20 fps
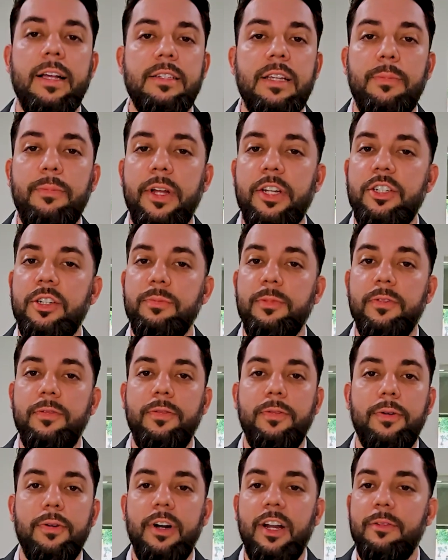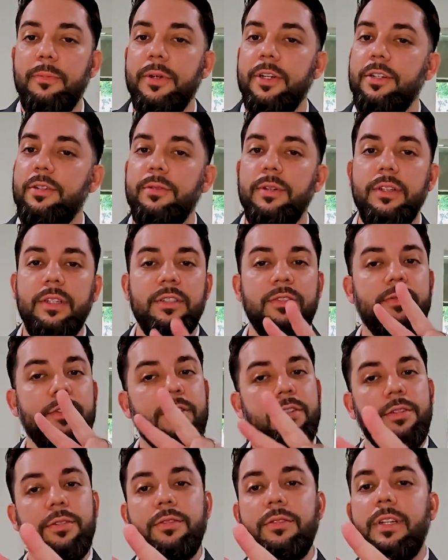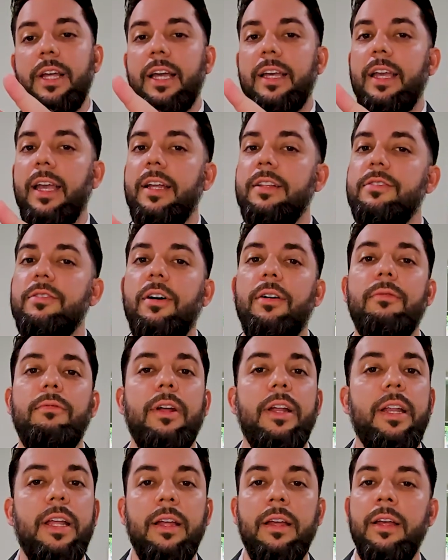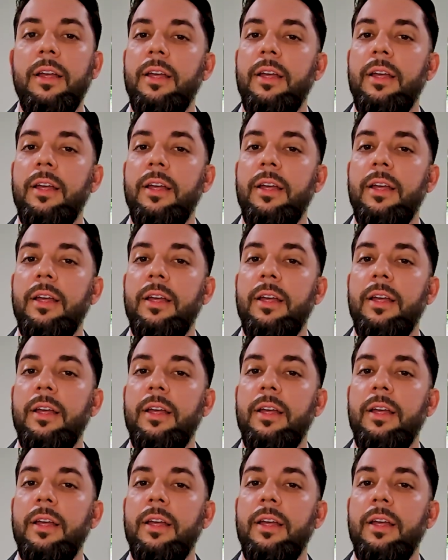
I mentioned before, I've been doing this for 2 decades already.